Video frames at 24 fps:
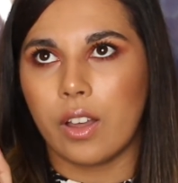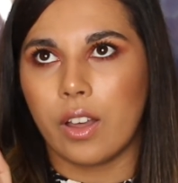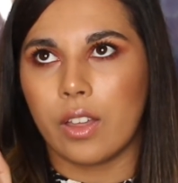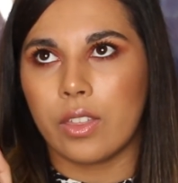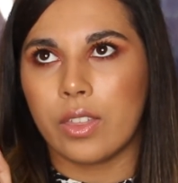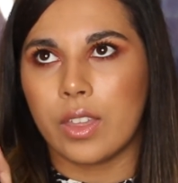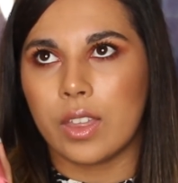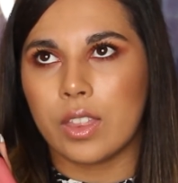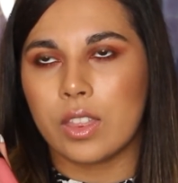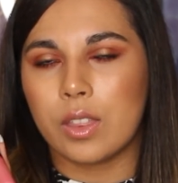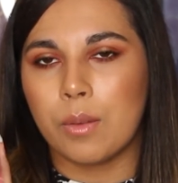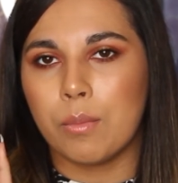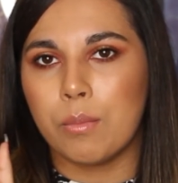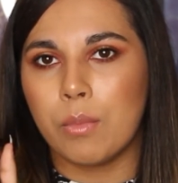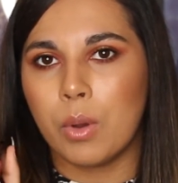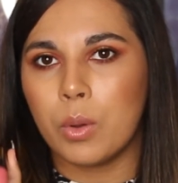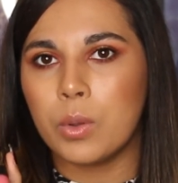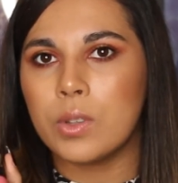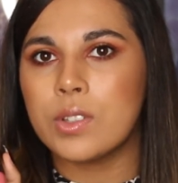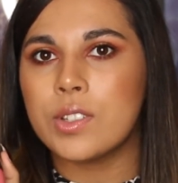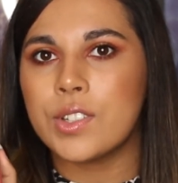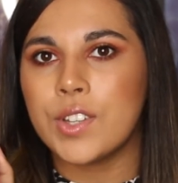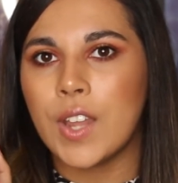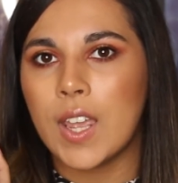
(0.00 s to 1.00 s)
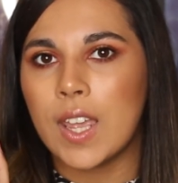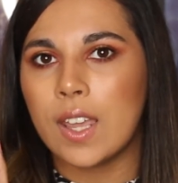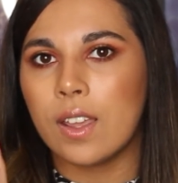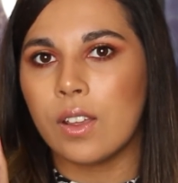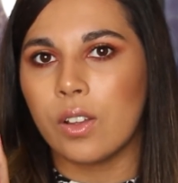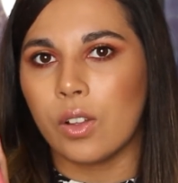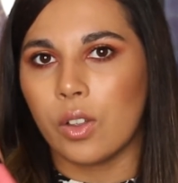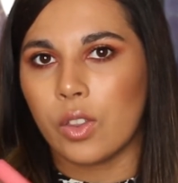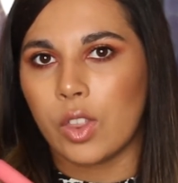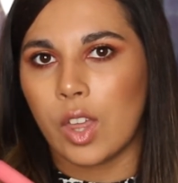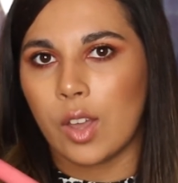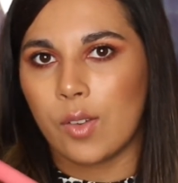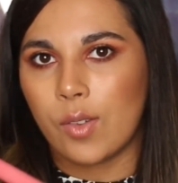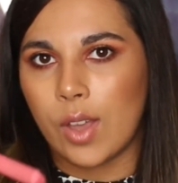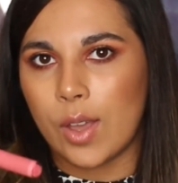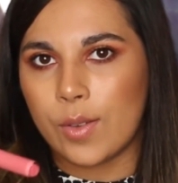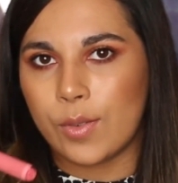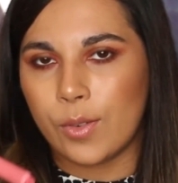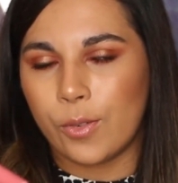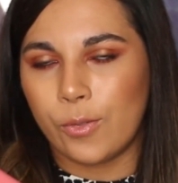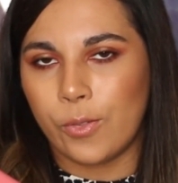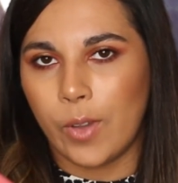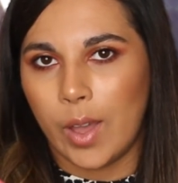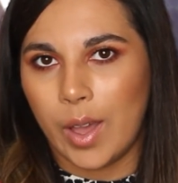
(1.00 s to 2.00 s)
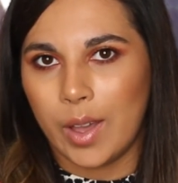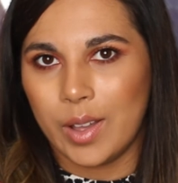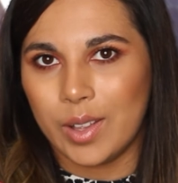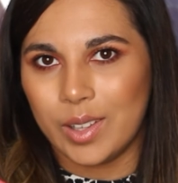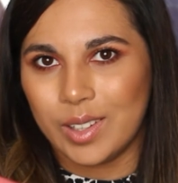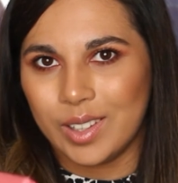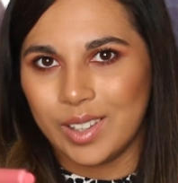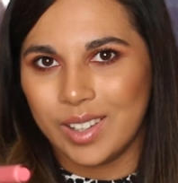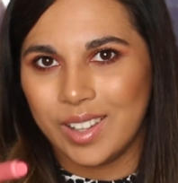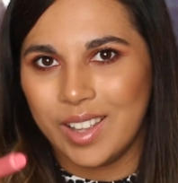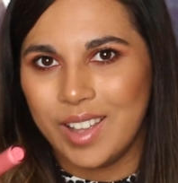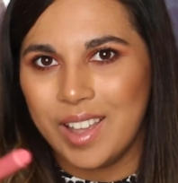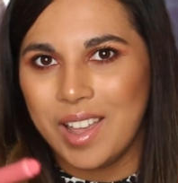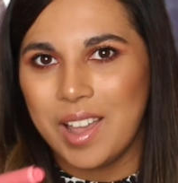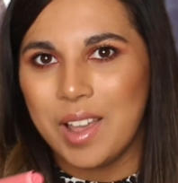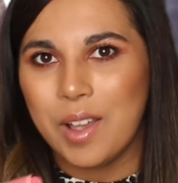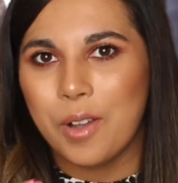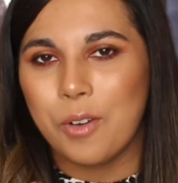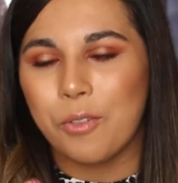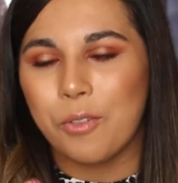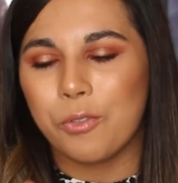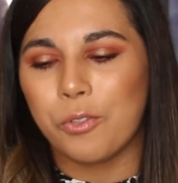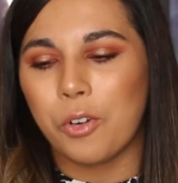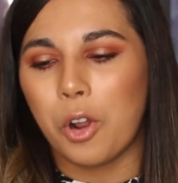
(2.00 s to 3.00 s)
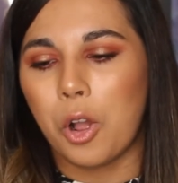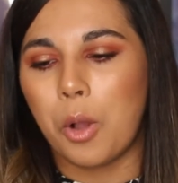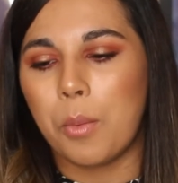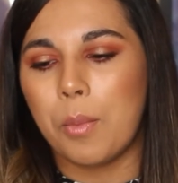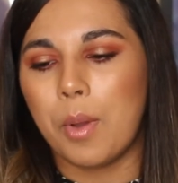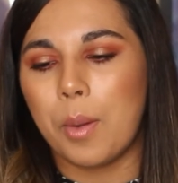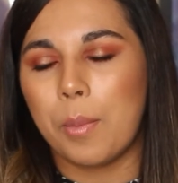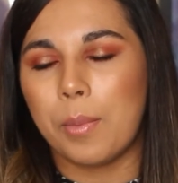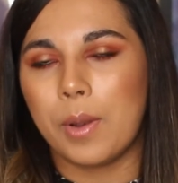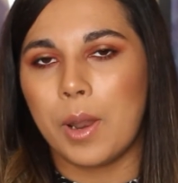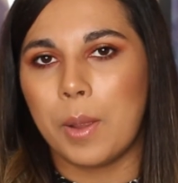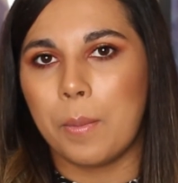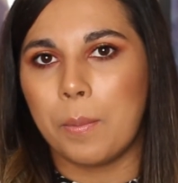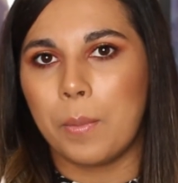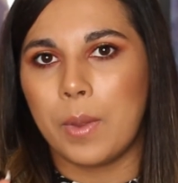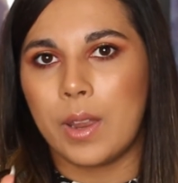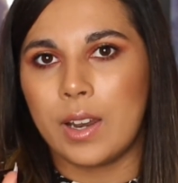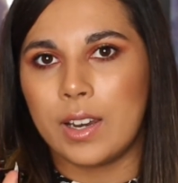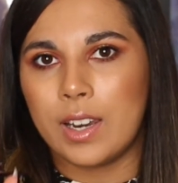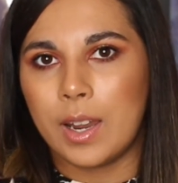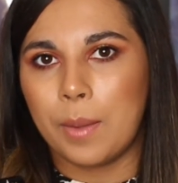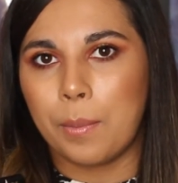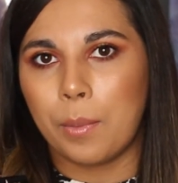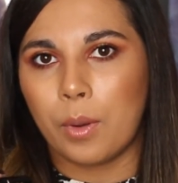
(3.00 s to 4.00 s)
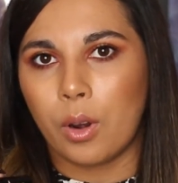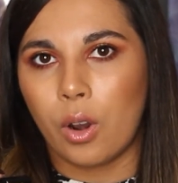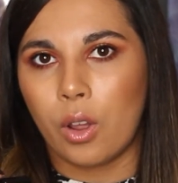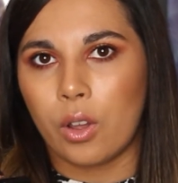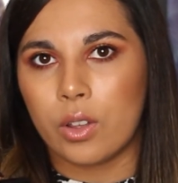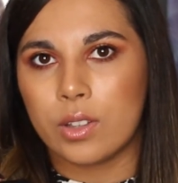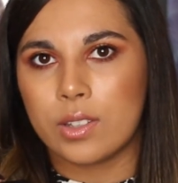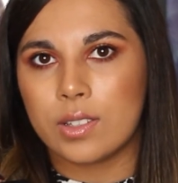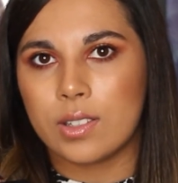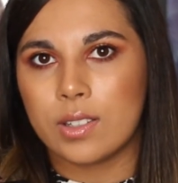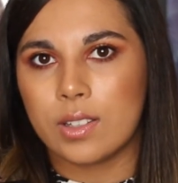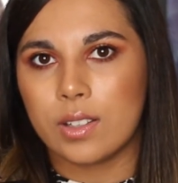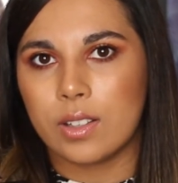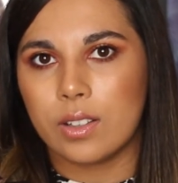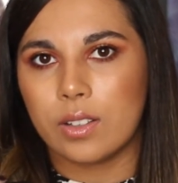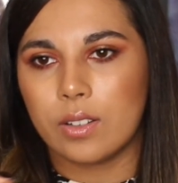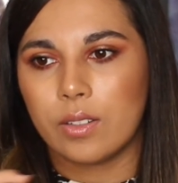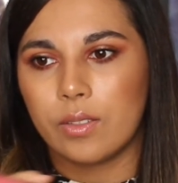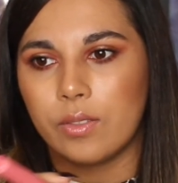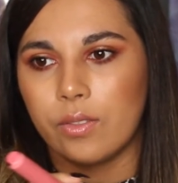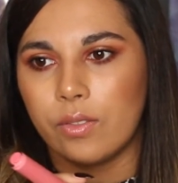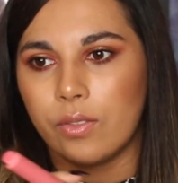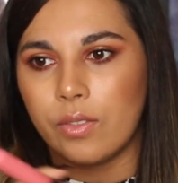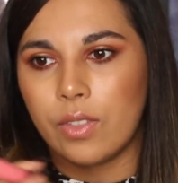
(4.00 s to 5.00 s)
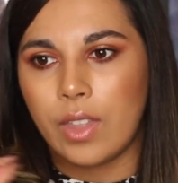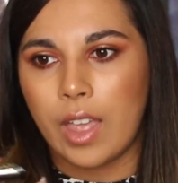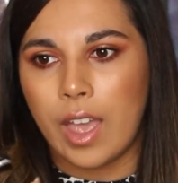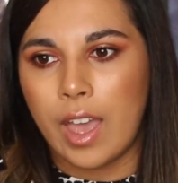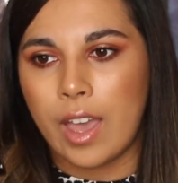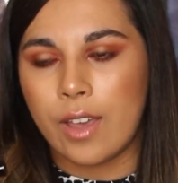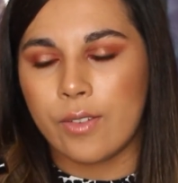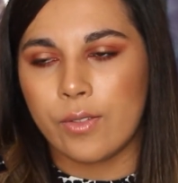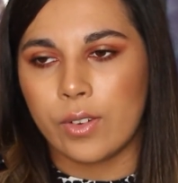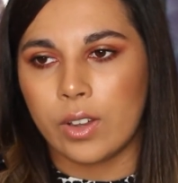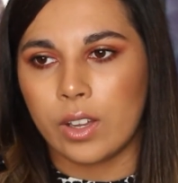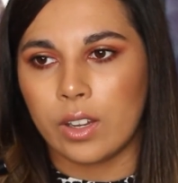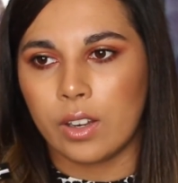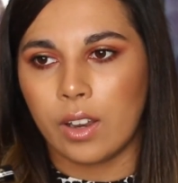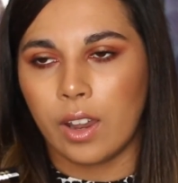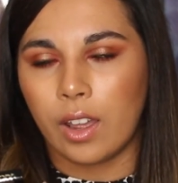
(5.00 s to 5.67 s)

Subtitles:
I think, the most tingle that I've ever felt from a plumping lip gloss ever.